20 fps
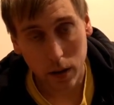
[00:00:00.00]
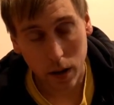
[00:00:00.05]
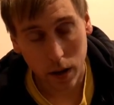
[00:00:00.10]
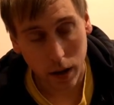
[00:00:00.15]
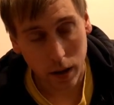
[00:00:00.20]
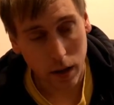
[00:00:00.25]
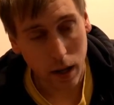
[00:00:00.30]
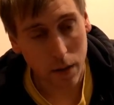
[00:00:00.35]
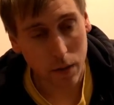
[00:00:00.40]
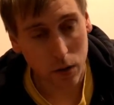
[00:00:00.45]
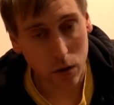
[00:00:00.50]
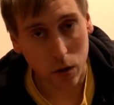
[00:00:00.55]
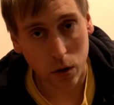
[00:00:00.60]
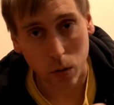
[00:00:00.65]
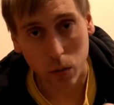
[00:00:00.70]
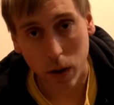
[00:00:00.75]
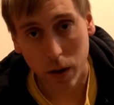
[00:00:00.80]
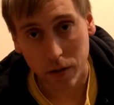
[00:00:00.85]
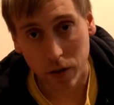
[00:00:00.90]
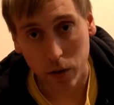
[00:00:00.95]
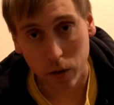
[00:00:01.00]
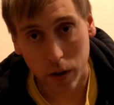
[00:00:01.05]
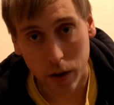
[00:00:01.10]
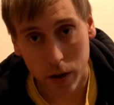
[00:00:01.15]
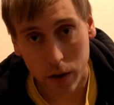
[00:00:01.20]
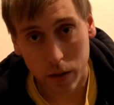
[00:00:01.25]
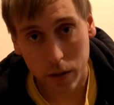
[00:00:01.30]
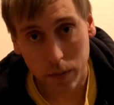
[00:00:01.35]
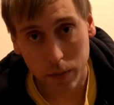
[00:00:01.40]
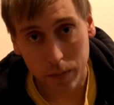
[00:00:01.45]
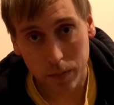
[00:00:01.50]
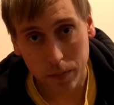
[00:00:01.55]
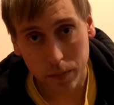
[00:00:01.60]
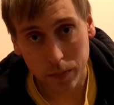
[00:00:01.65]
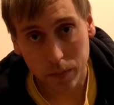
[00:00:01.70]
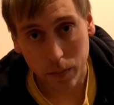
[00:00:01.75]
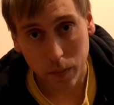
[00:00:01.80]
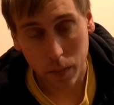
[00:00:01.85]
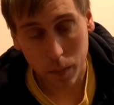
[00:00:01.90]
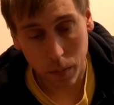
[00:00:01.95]
and I gave it to the referee,
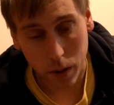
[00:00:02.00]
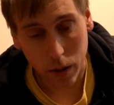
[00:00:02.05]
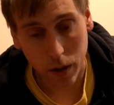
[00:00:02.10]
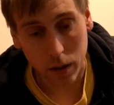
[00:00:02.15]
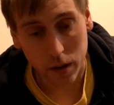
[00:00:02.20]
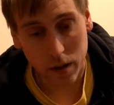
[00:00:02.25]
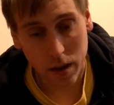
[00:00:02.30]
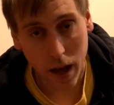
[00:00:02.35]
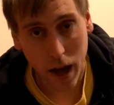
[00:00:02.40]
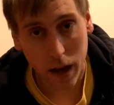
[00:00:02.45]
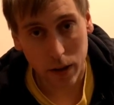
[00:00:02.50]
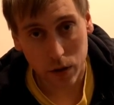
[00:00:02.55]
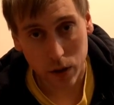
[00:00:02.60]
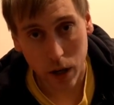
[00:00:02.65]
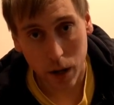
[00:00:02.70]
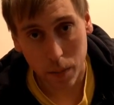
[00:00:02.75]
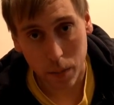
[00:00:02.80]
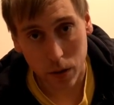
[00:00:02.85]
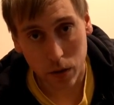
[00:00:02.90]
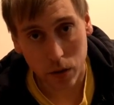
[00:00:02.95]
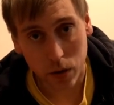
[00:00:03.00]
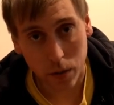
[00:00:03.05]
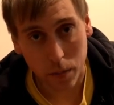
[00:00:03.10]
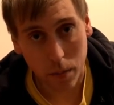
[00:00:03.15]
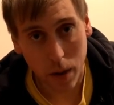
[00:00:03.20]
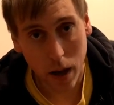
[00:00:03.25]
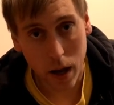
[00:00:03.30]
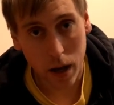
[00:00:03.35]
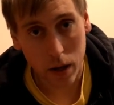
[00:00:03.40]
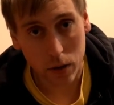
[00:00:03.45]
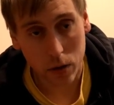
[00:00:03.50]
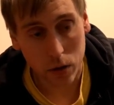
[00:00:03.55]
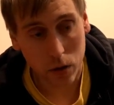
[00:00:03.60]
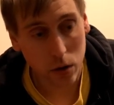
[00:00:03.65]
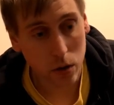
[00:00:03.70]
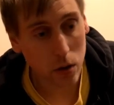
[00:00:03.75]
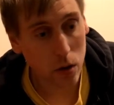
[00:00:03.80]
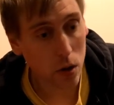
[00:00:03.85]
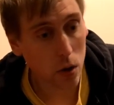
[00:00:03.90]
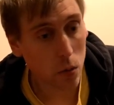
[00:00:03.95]
because that championship
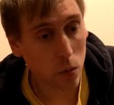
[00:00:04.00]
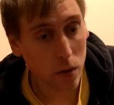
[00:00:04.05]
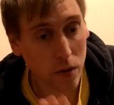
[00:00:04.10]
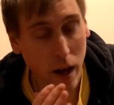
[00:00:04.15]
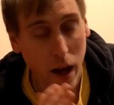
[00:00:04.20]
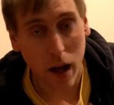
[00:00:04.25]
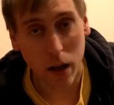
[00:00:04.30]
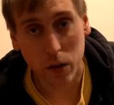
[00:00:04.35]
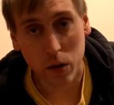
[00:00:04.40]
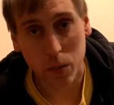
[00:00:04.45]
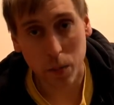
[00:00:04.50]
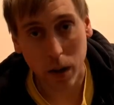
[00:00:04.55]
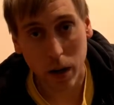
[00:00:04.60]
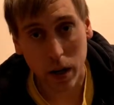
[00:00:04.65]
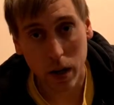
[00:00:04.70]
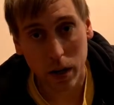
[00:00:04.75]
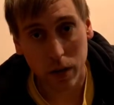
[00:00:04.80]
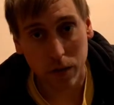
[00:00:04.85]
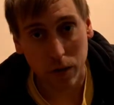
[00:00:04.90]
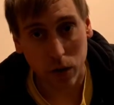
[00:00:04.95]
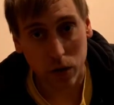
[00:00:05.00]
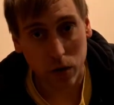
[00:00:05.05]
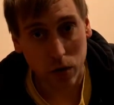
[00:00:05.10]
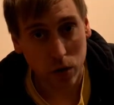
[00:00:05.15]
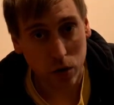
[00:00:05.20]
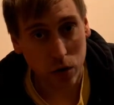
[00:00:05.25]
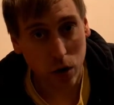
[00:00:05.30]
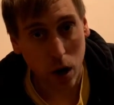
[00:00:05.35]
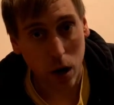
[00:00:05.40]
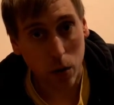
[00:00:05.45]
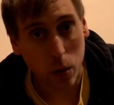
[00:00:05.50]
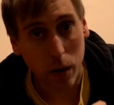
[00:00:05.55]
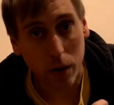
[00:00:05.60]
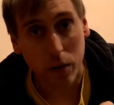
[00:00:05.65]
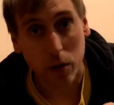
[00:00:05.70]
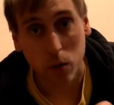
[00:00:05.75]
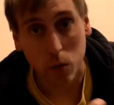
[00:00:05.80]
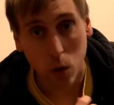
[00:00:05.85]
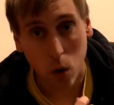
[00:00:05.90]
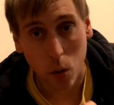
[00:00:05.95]
match with Alex Payne versus Shockwave
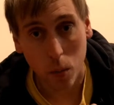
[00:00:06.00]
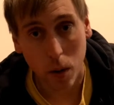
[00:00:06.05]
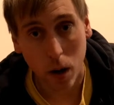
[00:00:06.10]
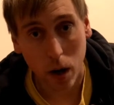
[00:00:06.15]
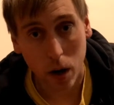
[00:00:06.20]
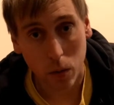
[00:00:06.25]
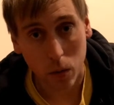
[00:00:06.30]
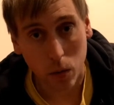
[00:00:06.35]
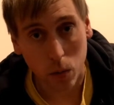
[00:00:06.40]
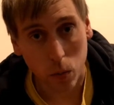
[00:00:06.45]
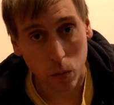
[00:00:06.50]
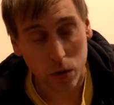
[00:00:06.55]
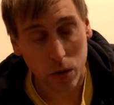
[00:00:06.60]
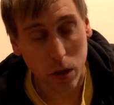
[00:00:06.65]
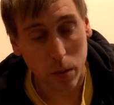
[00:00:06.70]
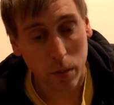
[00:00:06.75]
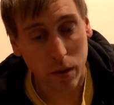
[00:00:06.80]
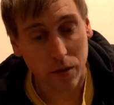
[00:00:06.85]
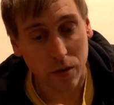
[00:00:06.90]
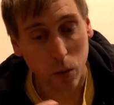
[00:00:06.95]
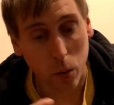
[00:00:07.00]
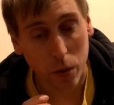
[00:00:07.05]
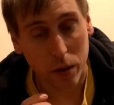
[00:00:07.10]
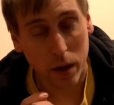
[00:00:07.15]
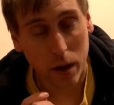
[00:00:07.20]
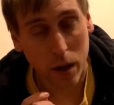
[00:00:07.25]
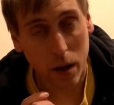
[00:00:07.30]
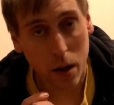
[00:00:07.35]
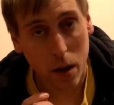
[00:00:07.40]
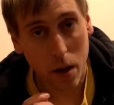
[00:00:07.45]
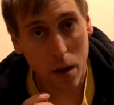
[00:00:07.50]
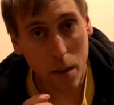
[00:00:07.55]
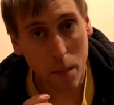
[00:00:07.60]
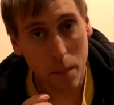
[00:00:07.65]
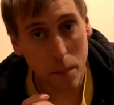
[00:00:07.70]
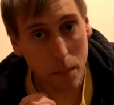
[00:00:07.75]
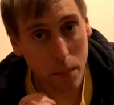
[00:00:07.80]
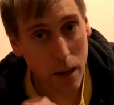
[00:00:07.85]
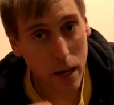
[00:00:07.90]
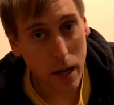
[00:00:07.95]
the Robot was going to be for the
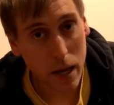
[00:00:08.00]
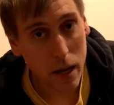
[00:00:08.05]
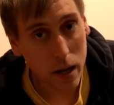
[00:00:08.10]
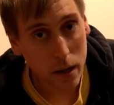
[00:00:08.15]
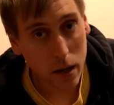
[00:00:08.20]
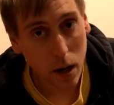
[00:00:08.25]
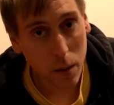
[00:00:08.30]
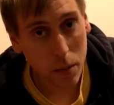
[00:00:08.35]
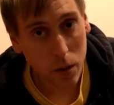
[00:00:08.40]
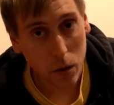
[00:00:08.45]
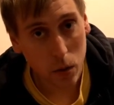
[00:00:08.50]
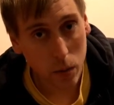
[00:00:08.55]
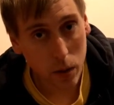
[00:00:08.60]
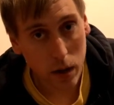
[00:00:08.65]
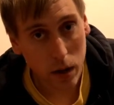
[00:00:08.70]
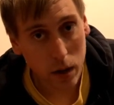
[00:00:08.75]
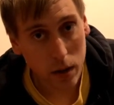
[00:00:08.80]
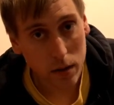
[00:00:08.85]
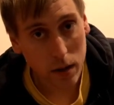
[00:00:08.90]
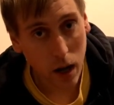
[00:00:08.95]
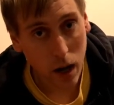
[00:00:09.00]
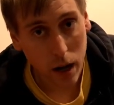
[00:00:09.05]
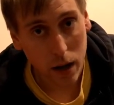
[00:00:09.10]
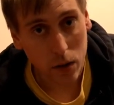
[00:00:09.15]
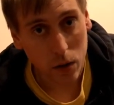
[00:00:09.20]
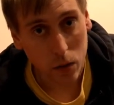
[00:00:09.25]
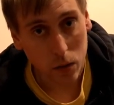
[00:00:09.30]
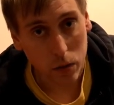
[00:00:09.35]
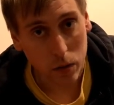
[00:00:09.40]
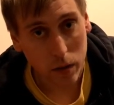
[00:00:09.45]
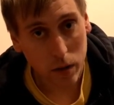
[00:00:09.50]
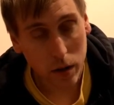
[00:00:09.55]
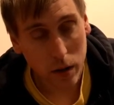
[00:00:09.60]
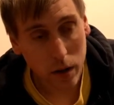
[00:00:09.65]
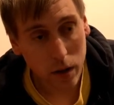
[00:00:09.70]
PWE title.